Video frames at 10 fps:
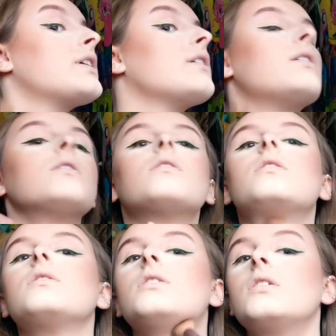kill
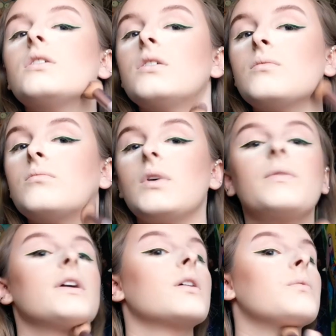my
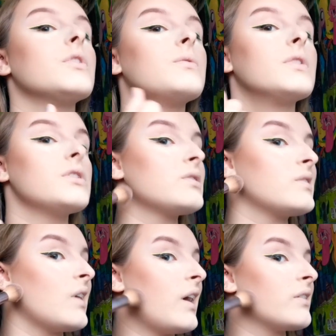makeup too
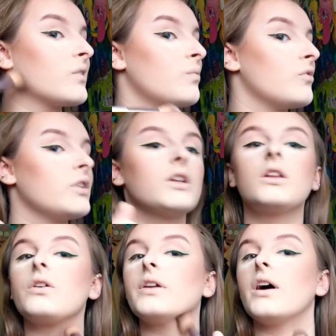much. That has come
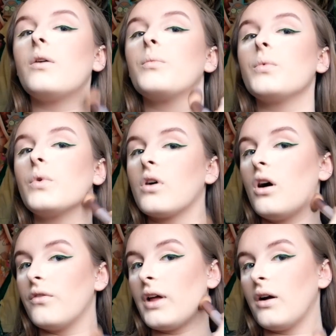really low down, but we'll
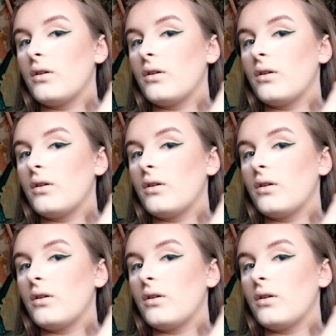carve that